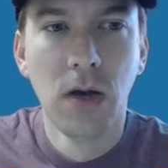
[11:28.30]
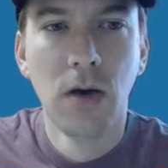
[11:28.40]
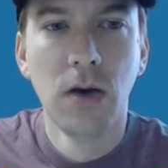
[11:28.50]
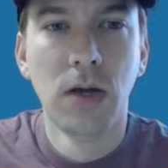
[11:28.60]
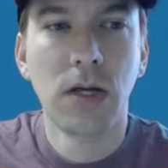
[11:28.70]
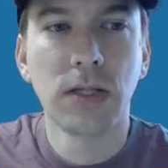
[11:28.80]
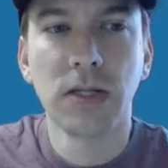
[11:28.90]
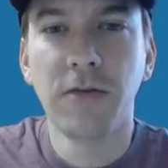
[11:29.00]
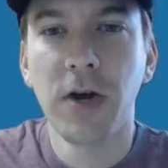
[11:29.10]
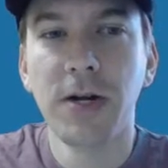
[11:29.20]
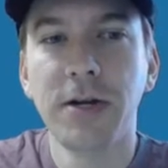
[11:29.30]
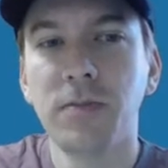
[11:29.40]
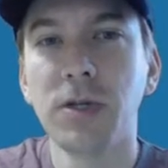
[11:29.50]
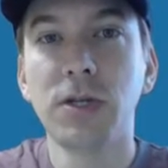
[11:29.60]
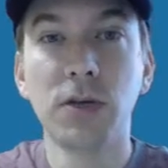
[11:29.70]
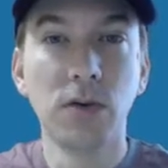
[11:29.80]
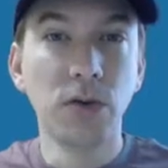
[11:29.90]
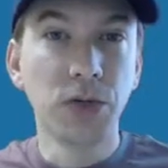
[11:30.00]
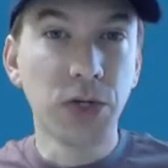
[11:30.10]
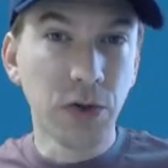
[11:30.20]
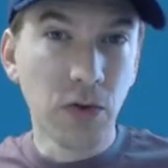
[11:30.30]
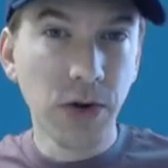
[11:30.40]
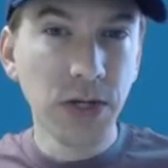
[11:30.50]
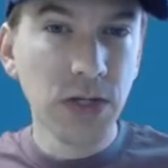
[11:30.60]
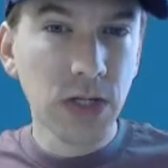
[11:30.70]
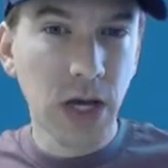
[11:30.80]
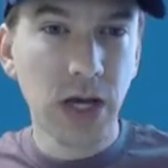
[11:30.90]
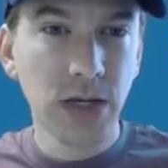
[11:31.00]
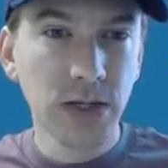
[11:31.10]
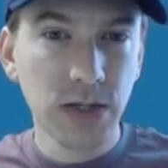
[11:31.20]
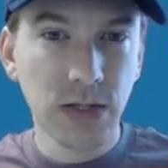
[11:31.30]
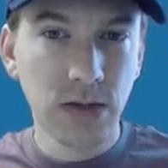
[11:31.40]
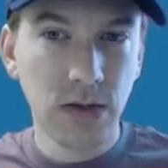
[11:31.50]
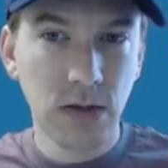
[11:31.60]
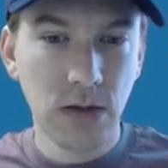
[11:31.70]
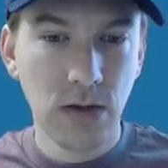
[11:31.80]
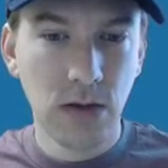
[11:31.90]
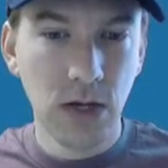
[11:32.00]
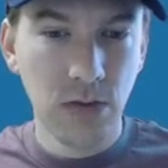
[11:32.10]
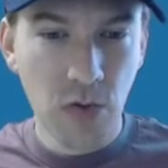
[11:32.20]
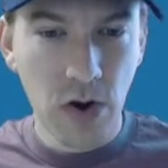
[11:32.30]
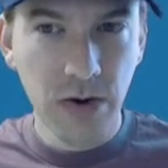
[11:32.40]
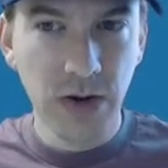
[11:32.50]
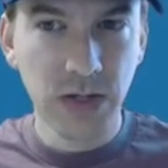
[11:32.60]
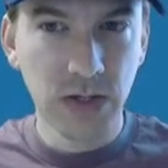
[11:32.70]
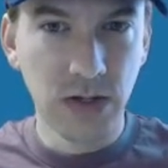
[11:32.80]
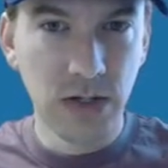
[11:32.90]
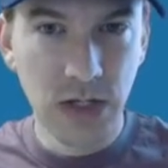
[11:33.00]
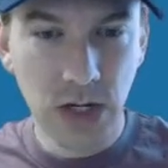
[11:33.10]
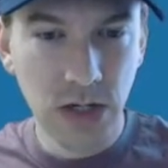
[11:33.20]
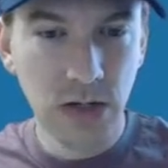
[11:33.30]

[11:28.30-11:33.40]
It's divided up into stories, tasks, in progress, and done,